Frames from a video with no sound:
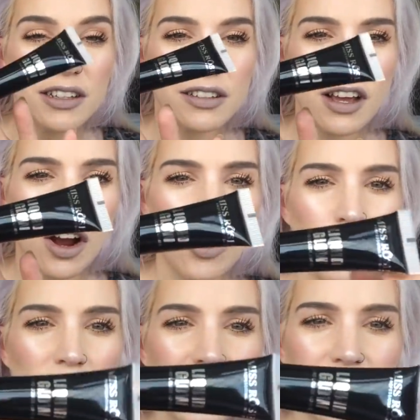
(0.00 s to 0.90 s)

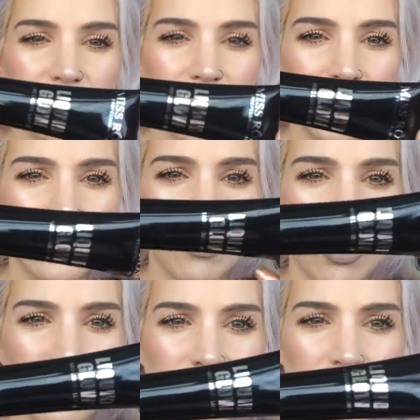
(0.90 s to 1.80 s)
So this is
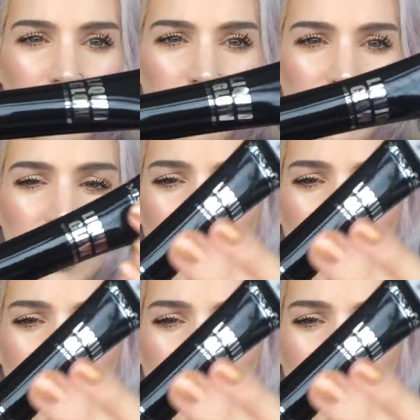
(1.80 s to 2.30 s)
what she looks